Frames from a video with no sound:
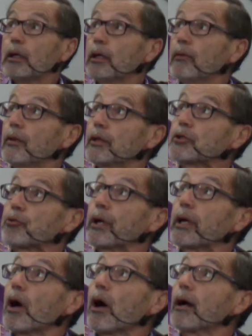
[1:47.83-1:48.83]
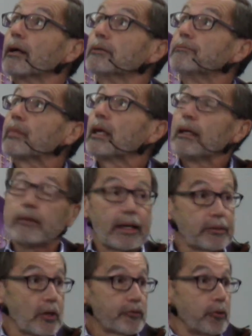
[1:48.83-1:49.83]
in this regard.
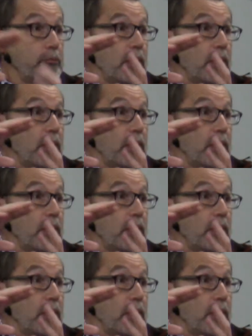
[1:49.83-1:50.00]
That doesn't